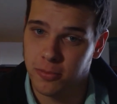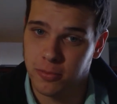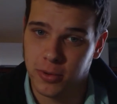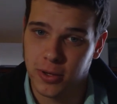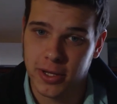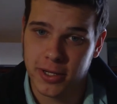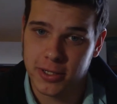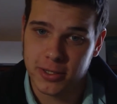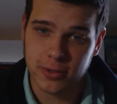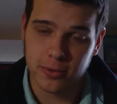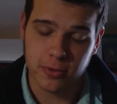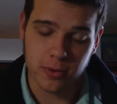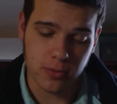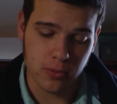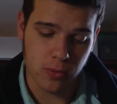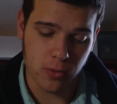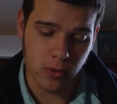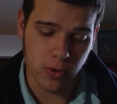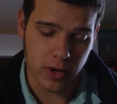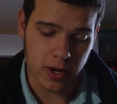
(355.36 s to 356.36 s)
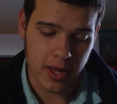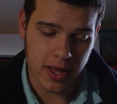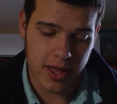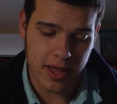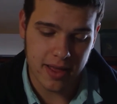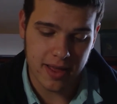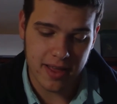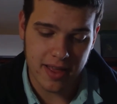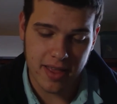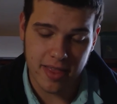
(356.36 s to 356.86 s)
one third place
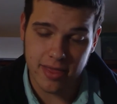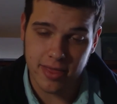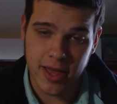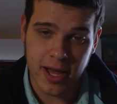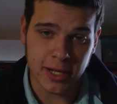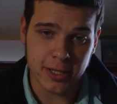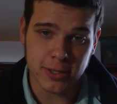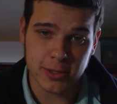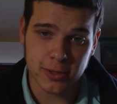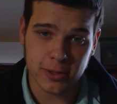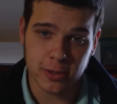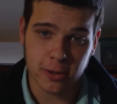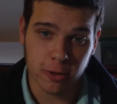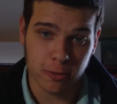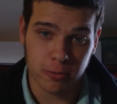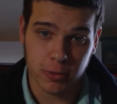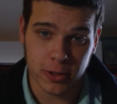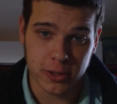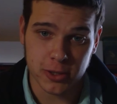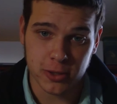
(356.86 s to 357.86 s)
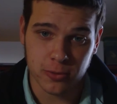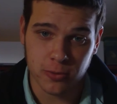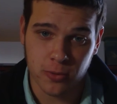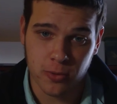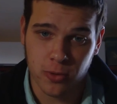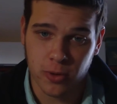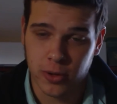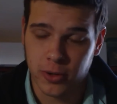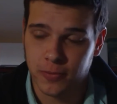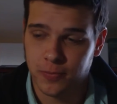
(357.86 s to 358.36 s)
award, and that
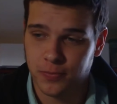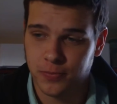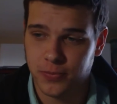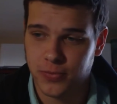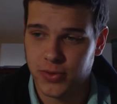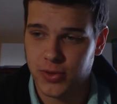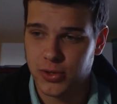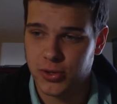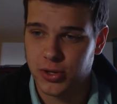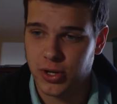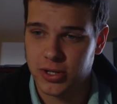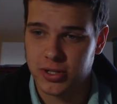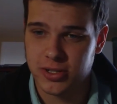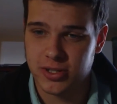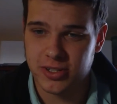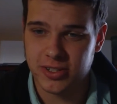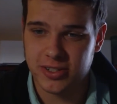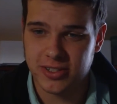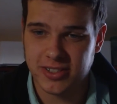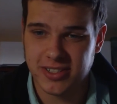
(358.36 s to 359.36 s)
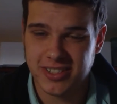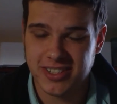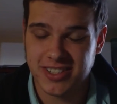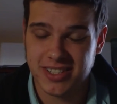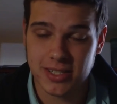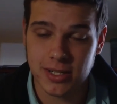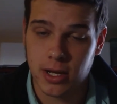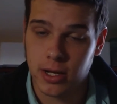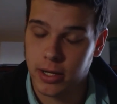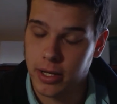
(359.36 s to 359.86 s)
third place award
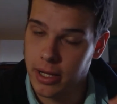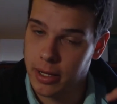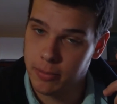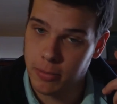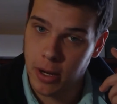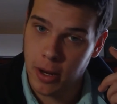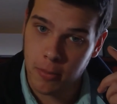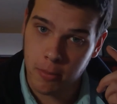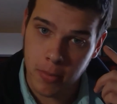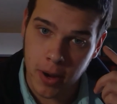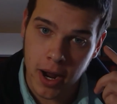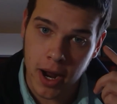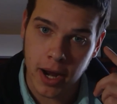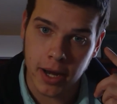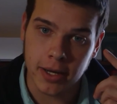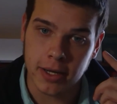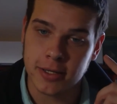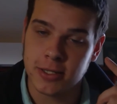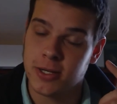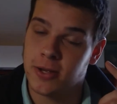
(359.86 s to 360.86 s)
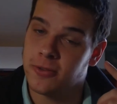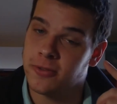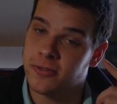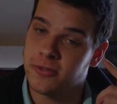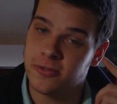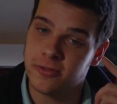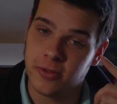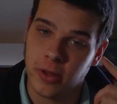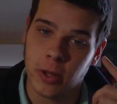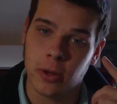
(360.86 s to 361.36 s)
just stuck in my
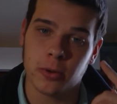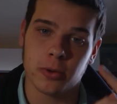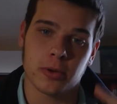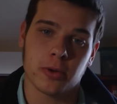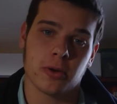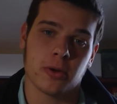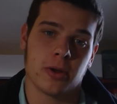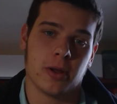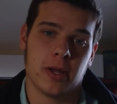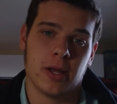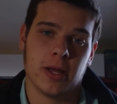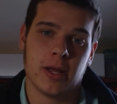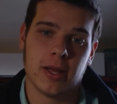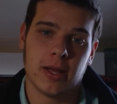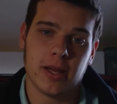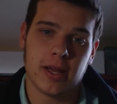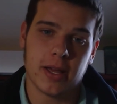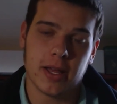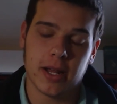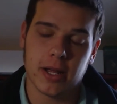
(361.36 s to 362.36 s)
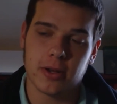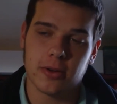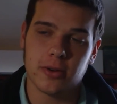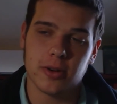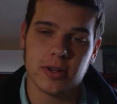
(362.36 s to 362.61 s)
mind as a failure,